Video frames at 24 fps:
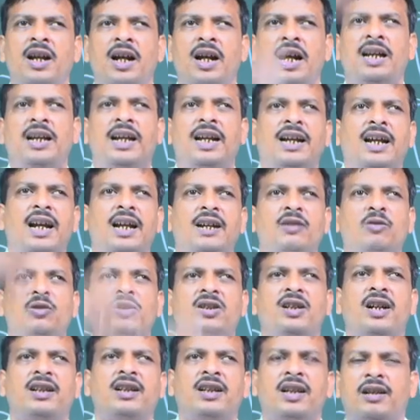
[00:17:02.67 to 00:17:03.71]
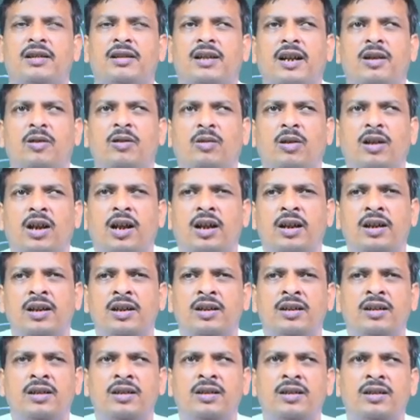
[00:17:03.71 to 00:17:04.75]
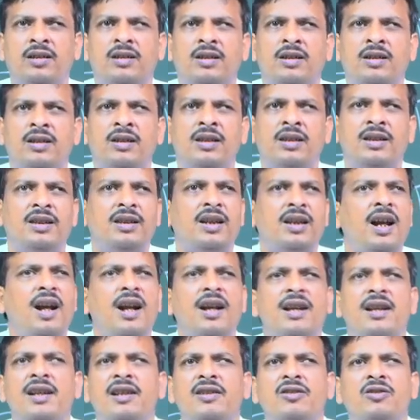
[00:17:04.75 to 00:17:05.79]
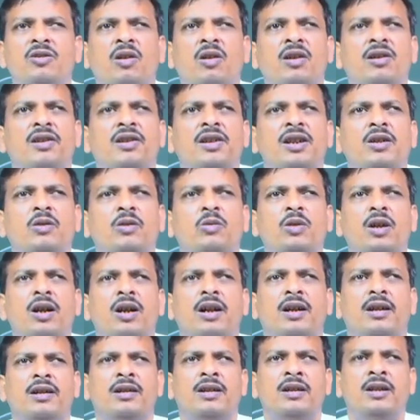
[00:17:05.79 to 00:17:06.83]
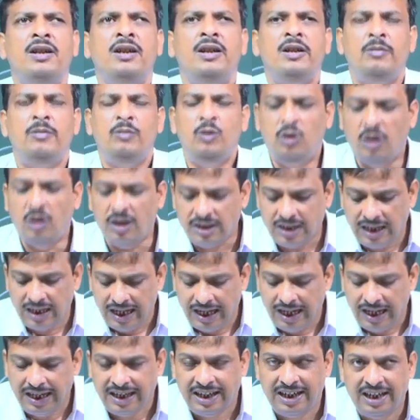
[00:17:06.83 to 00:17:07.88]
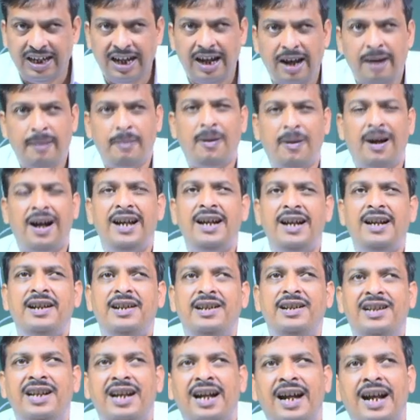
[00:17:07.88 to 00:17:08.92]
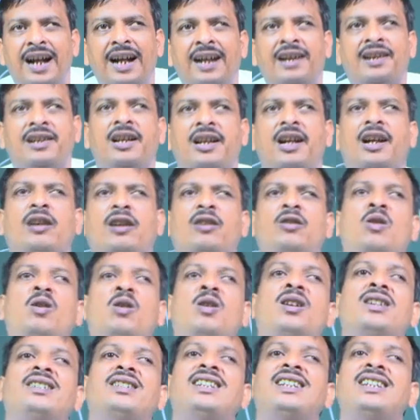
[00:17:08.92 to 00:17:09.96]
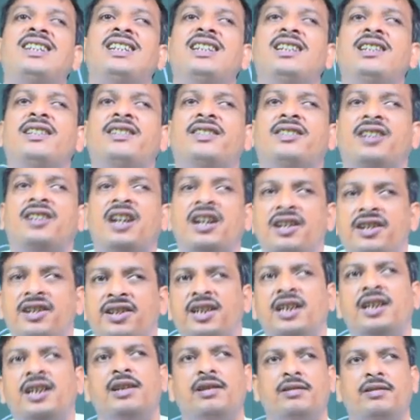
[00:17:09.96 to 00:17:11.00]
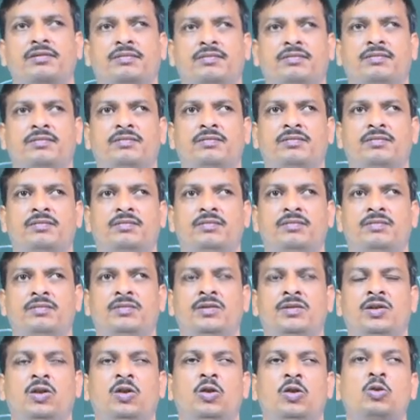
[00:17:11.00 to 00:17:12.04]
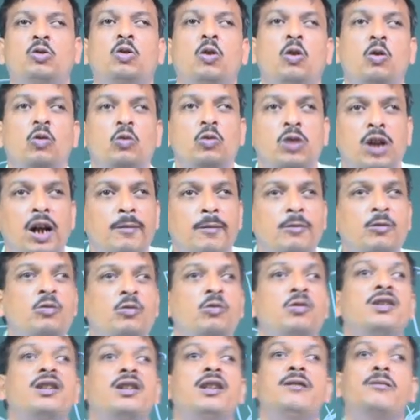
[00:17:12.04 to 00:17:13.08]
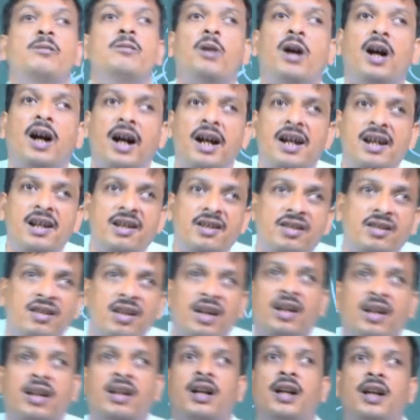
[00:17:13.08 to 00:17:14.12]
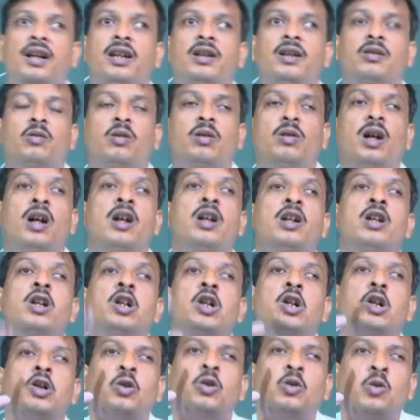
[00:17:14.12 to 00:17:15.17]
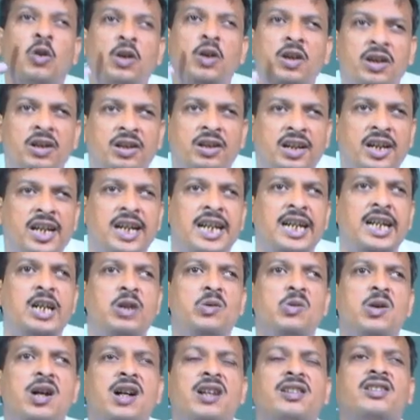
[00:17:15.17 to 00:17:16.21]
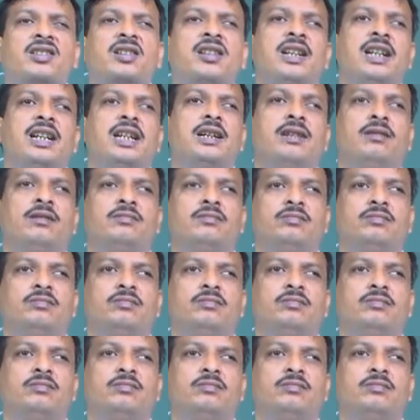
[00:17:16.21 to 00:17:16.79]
and again we set a curriculum. That is not required, because day by day technology is changing. So, we have to revise the curricula continuously.